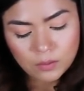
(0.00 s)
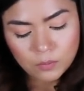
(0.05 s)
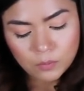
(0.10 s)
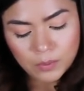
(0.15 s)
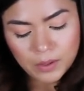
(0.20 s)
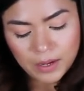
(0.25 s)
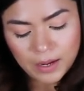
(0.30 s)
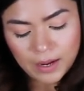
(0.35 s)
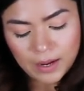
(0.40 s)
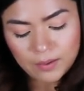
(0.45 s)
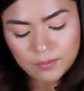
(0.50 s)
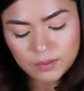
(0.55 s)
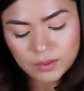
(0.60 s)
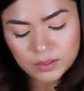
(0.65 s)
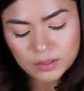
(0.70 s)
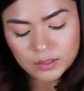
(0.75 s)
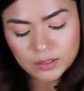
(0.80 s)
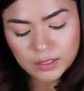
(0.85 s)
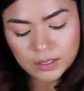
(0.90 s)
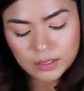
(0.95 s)
We have the
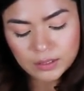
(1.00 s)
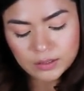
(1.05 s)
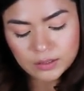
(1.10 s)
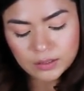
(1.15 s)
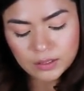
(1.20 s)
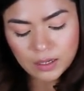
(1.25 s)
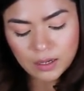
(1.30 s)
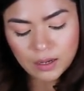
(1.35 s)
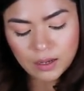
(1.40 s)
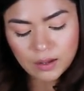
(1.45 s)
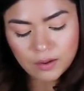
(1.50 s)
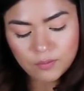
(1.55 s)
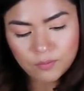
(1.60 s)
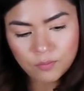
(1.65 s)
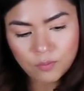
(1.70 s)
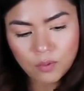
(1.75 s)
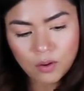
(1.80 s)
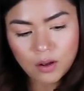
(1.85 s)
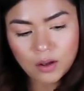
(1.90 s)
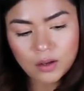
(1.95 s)
Six
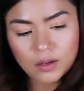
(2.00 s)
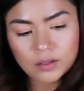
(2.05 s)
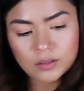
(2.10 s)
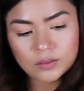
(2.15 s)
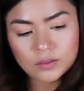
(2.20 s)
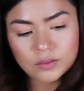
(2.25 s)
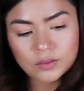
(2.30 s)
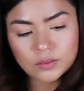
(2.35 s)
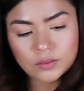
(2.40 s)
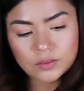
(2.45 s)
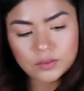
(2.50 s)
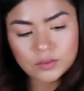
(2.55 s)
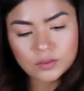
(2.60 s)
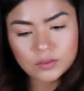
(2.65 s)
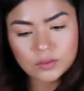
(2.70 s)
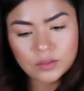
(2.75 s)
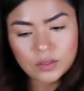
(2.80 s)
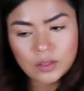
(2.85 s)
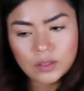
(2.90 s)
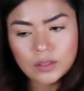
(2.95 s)
of
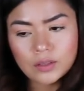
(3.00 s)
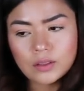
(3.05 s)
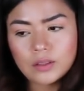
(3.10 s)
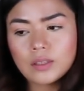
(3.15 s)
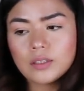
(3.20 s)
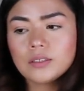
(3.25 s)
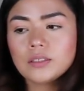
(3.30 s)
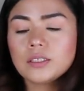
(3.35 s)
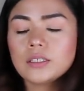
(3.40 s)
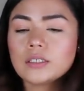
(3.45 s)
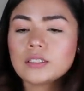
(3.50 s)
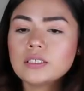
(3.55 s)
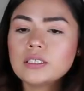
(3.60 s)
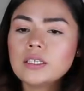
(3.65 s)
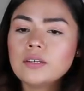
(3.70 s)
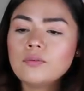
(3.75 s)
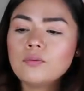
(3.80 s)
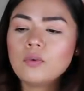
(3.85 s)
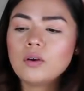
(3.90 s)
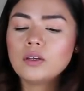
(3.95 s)
Wands. The Six
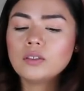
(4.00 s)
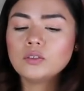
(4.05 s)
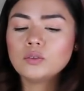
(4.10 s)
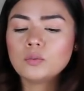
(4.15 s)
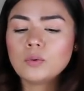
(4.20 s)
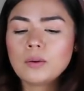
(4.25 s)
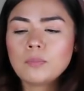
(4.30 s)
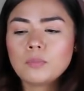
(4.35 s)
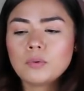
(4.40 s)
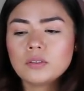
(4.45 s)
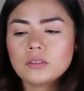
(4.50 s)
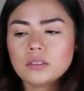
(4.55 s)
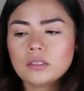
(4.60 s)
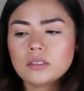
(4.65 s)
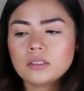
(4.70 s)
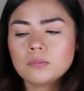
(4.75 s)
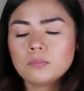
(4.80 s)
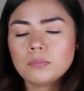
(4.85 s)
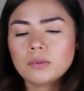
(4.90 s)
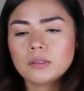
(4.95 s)
of Wands
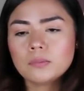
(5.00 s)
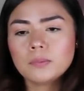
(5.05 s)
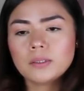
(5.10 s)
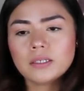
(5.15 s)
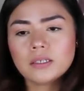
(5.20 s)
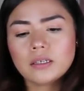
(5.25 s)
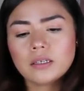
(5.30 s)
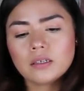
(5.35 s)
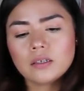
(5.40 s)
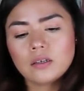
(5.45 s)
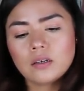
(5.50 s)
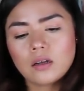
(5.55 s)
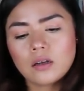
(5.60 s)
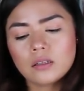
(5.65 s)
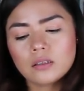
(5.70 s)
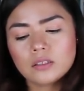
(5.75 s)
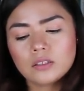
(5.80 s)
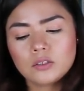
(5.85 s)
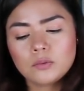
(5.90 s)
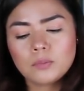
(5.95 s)
represents public
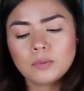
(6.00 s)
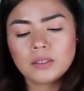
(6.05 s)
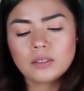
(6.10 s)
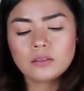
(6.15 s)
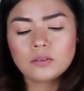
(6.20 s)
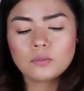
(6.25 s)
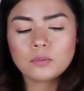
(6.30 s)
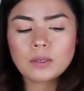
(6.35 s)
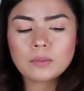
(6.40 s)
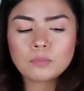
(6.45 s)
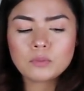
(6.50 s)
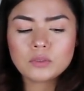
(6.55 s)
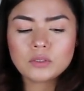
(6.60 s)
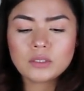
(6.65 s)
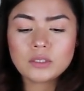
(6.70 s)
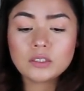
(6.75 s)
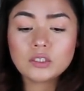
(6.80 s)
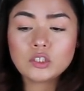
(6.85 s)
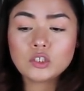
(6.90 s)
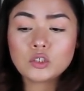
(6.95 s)
acknowledgement,
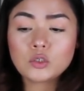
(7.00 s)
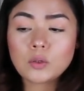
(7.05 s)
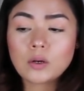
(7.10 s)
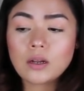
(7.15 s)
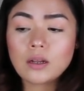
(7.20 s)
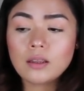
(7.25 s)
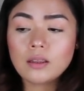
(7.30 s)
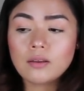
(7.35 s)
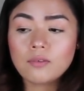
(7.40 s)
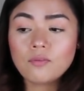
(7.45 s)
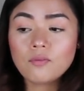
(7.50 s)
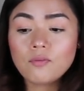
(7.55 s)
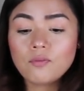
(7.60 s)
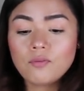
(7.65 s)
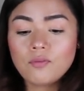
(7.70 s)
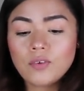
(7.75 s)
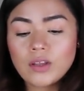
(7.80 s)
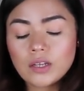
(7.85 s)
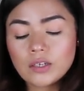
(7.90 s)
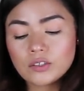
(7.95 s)
represents triumph,
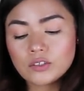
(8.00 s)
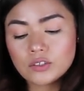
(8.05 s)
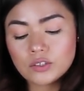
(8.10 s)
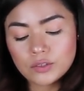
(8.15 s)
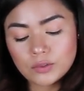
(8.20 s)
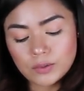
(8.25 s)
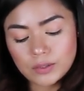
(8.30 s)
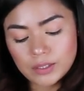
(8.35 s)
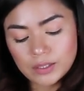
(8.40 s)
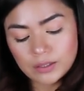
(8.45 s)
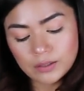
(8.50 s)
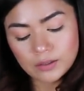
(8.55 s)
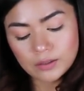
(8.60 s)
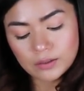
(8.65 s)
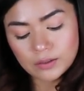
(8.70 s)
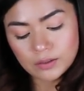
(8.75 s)
victory.